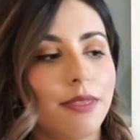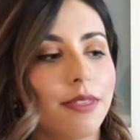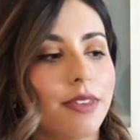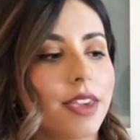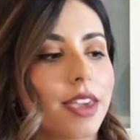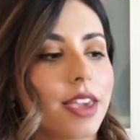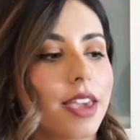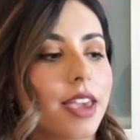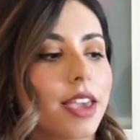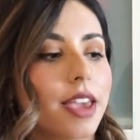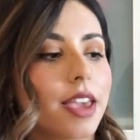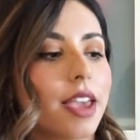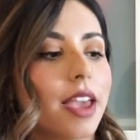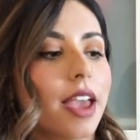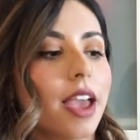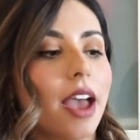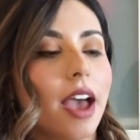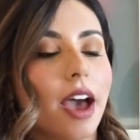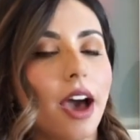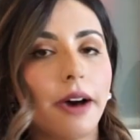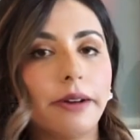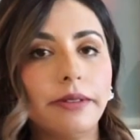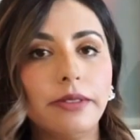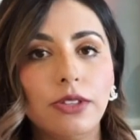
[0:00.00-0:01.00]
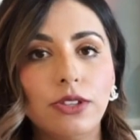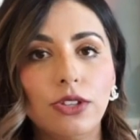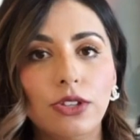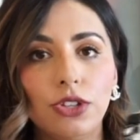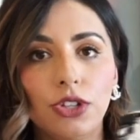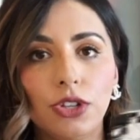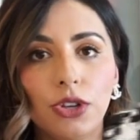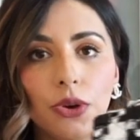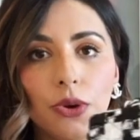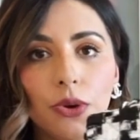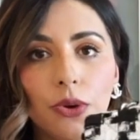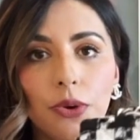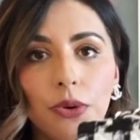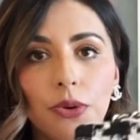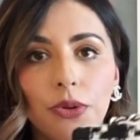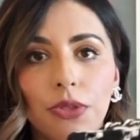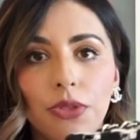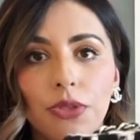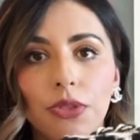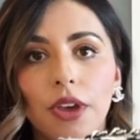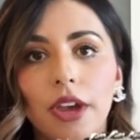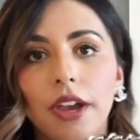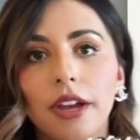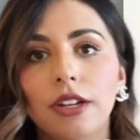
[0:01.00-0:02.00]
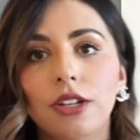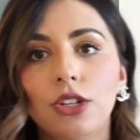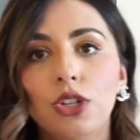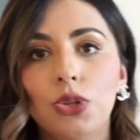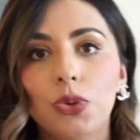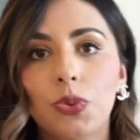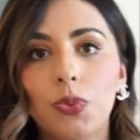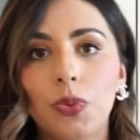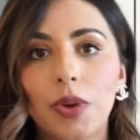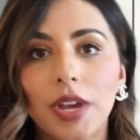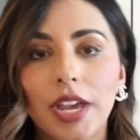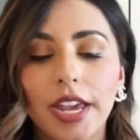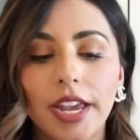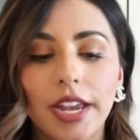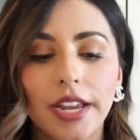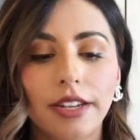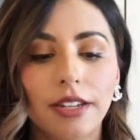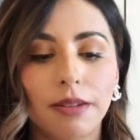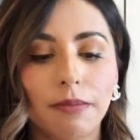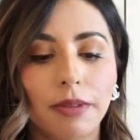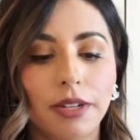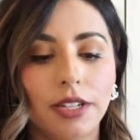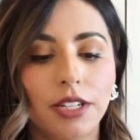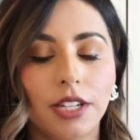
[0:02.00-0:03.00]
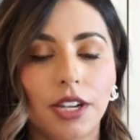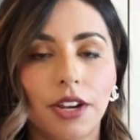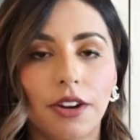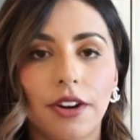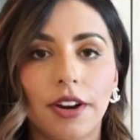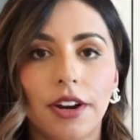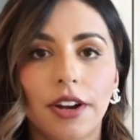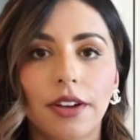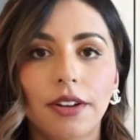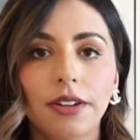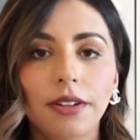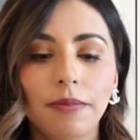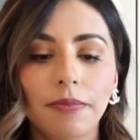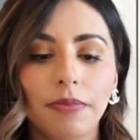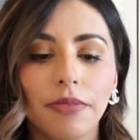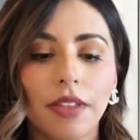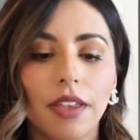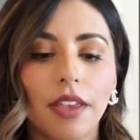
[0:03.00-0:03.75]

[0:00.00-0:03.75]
the Houndstooth tweed material.